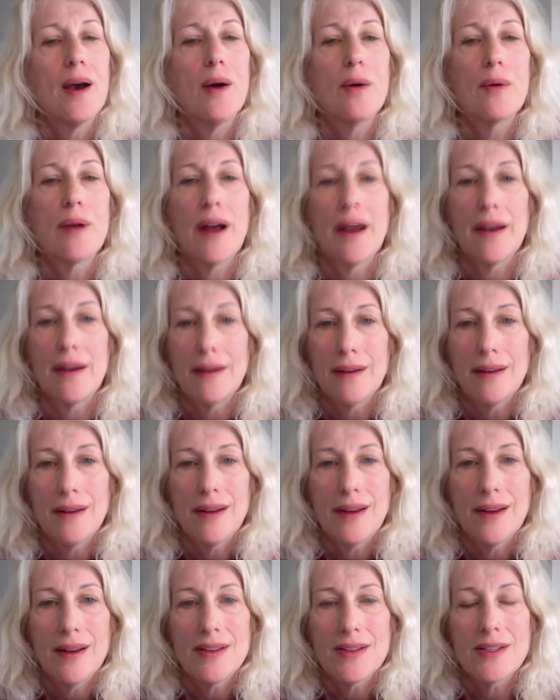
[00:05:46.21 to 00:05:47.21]
Okay.
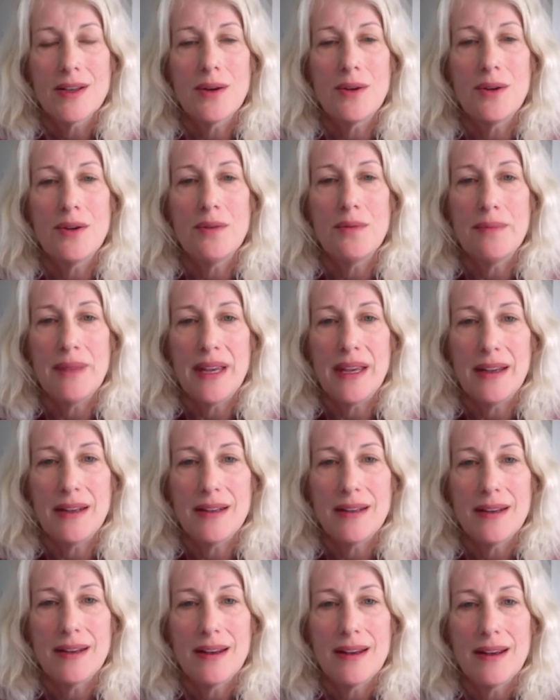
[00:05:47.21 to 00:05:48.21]
So you
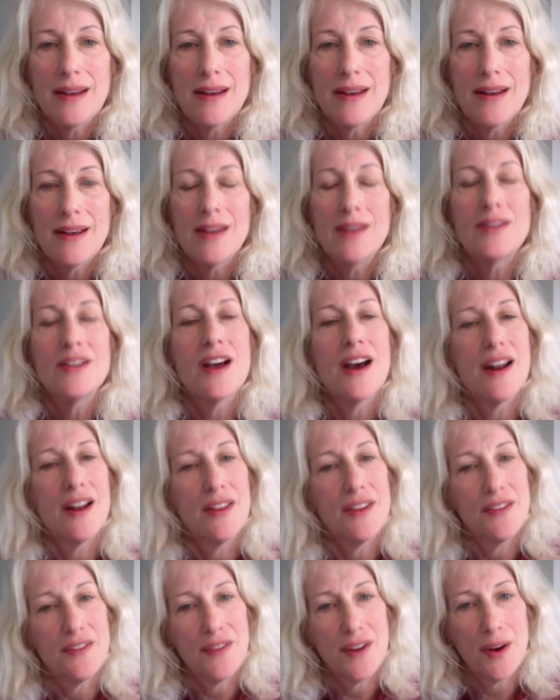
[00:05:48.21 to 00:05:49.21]
meet, you chat
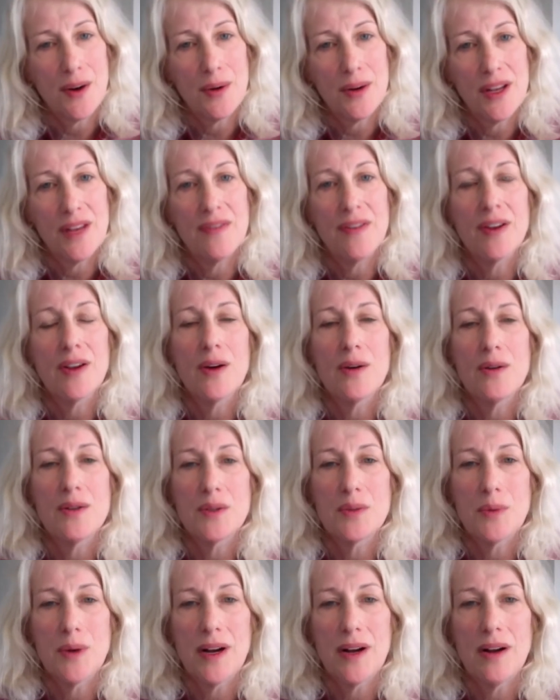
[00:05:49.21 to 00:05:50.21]
on the phone. If it
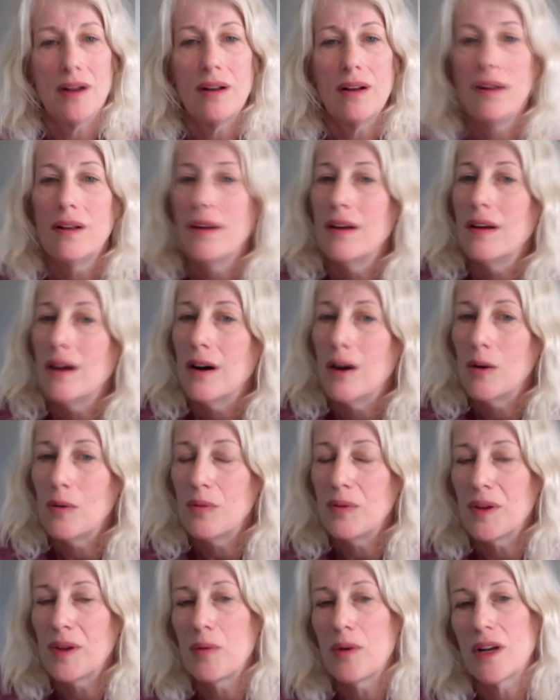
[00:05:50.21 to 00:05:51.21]
goes well,
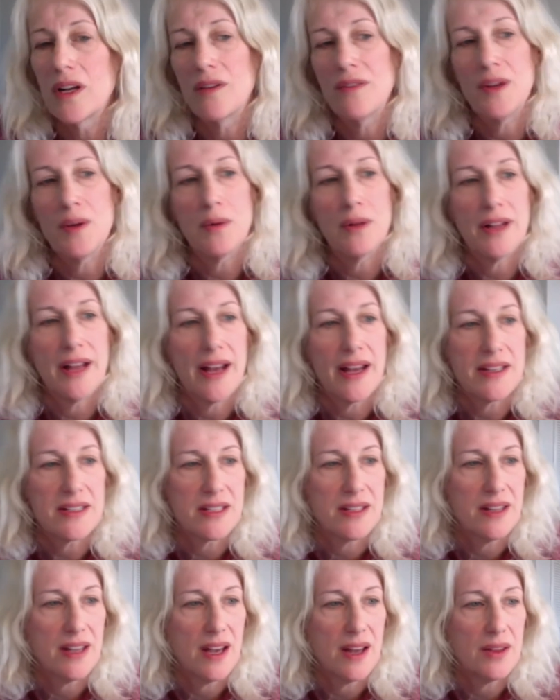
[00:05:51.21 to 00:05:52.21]
hopefully one of you will ask
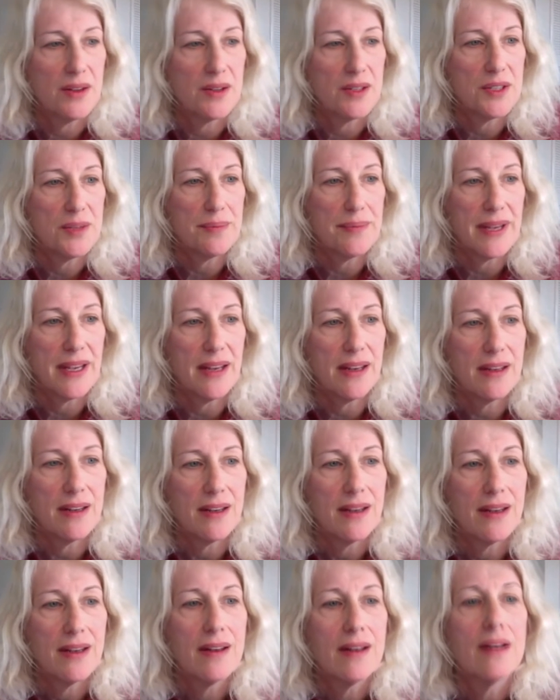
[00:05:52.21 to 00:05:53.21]
the other to meet.
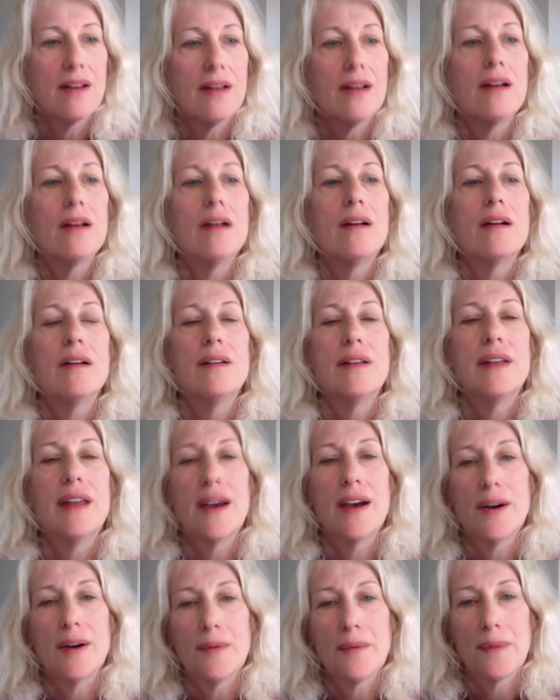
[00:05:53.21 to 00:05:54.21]

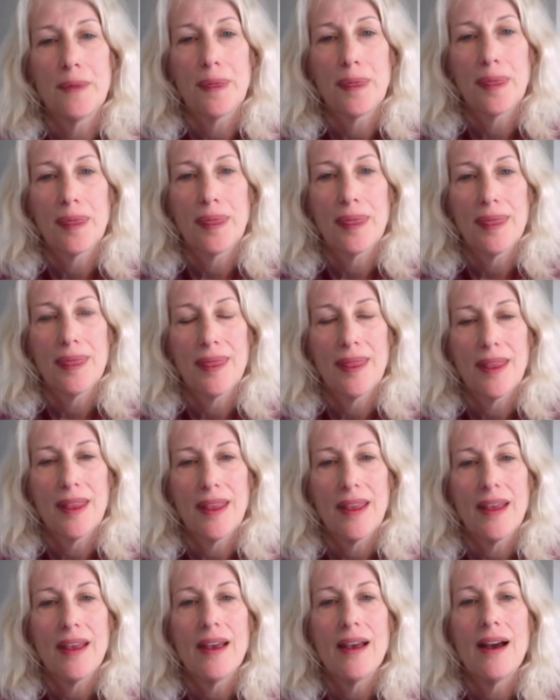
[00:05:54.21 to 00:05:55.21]
Now,
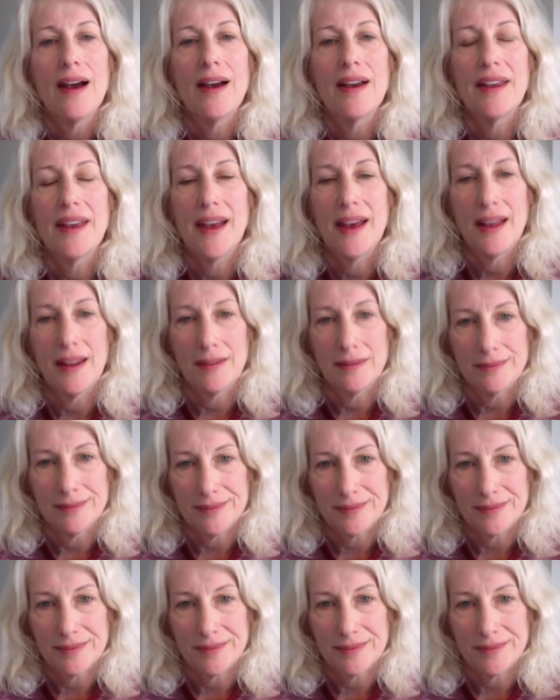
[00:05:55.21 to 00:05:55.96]
again,